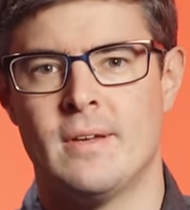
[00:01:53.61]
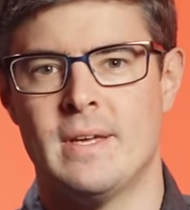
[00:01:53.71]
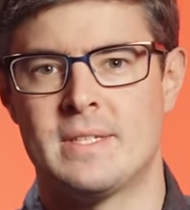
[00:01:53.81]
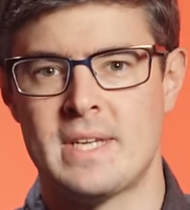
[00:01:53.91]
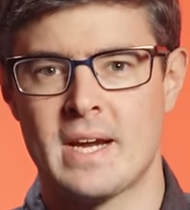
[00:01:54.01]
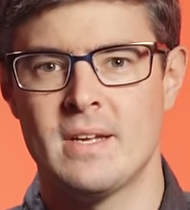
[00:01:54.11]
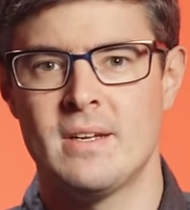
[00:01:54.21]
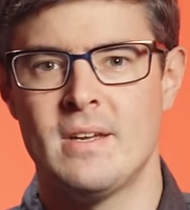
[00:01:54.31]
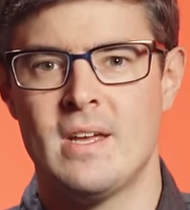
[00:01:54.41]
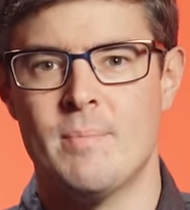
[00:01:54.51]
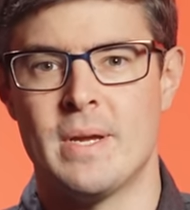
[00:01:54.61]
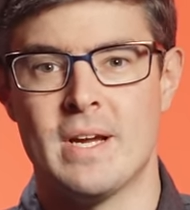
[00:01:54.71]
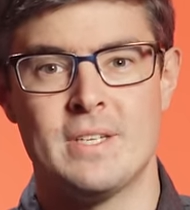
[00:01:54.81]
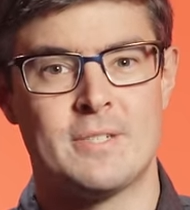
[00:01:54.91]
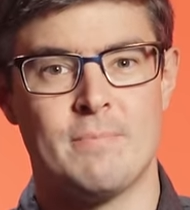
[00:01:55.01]
And second,
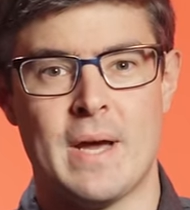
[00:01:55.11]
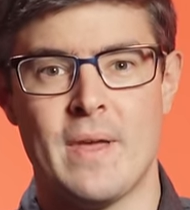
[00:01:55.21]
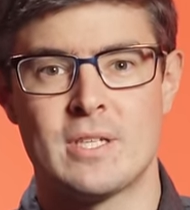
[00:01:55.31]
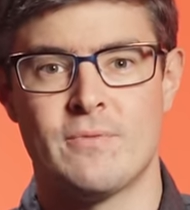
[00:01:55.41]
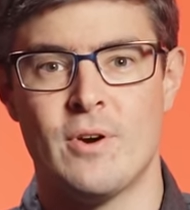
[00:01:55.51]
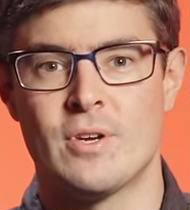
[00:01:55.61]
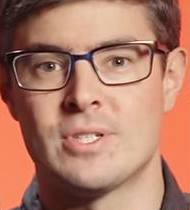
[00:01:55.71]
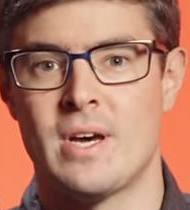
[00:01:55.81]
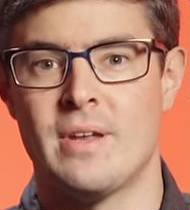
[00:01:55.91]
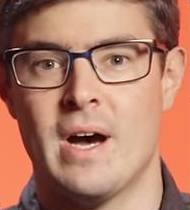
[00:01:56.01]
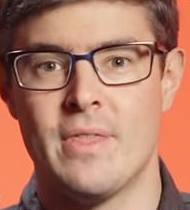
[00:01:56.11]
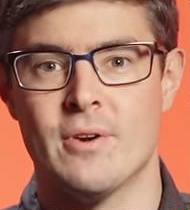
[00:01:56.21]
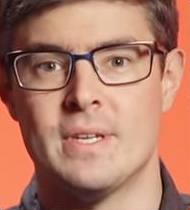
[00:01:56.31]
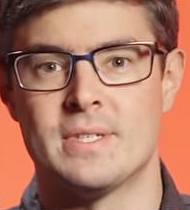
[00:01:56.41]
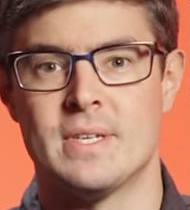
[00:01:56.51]
because I'd like to focus on
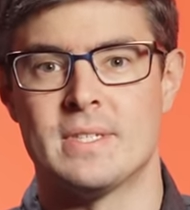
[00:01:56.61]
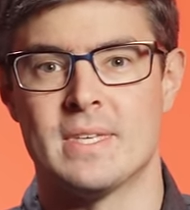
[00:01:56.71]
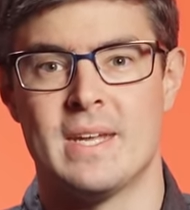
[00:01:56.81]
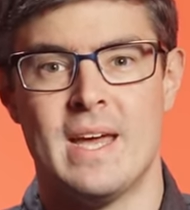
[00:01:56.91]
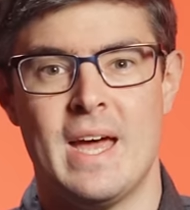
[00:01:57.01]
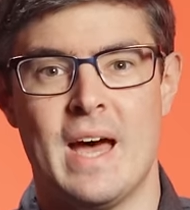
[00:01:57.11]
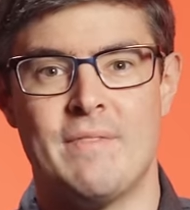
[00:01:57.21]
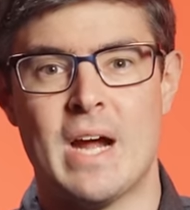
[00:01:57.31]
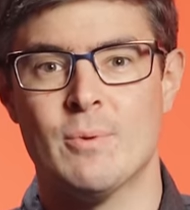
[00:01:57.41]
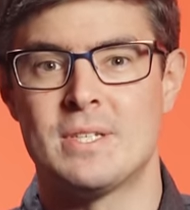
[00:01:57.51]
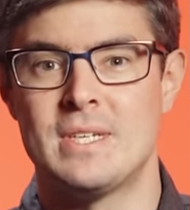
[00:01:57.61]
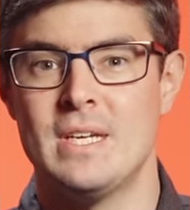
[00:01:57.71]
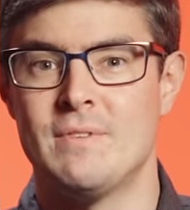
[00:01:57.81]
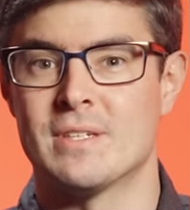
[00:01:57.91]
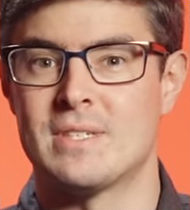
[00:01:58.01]
other incidents that have not
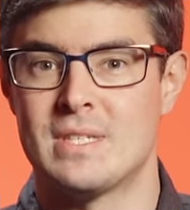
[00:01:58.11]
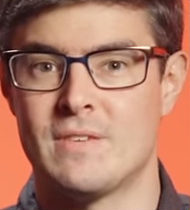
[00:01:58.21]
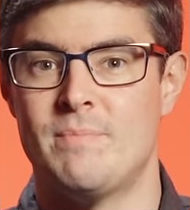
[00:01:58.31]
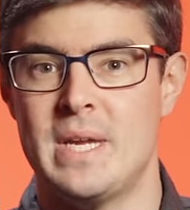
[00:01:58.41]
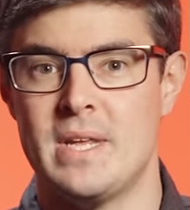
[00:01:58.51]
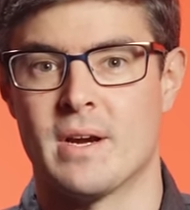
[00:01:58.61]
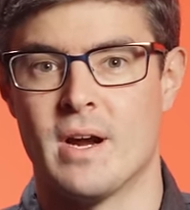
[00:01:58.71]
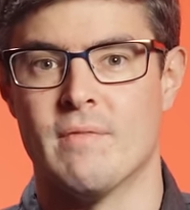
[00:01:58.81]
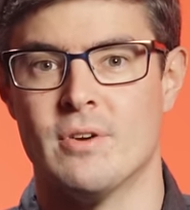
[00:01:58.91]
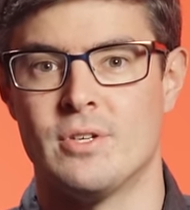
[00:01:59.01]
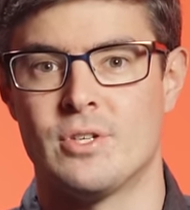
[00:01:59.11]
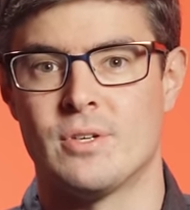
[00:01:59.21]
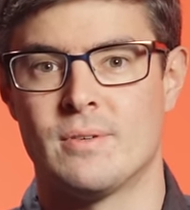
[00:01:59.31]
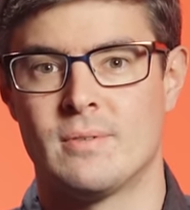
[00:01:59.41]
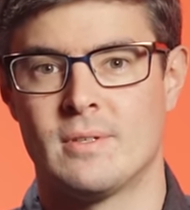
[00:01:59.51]
received extensive media coverage.
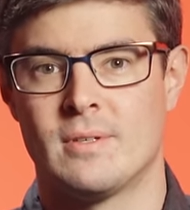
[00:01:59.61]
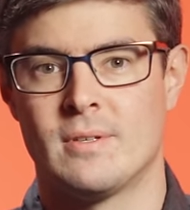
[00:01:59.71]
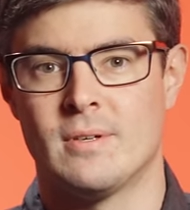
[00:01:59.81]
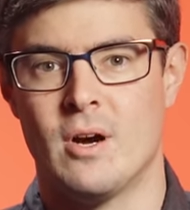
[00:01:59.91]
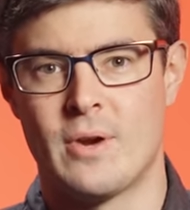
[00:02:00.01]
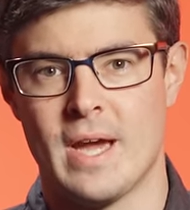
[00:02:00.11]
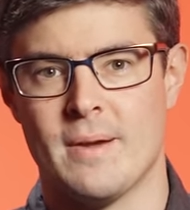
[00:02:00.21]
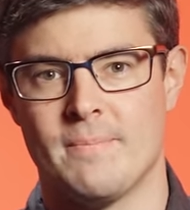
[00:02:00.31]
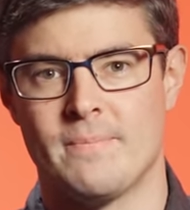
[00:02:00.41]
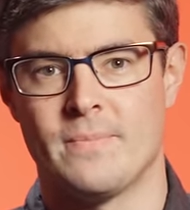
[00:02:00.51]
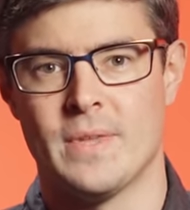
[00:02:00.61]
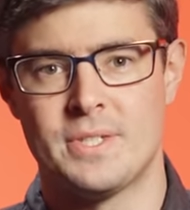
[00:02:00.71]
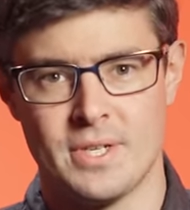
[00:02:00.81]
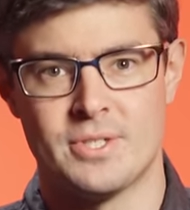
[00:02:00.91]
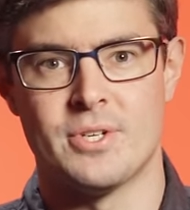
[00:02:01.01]
Okay,
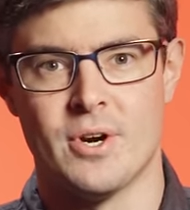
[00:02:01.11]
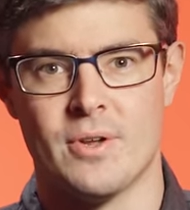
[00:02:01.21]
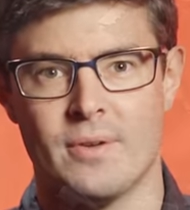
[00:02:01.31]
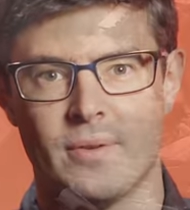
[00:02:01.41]
let's get started.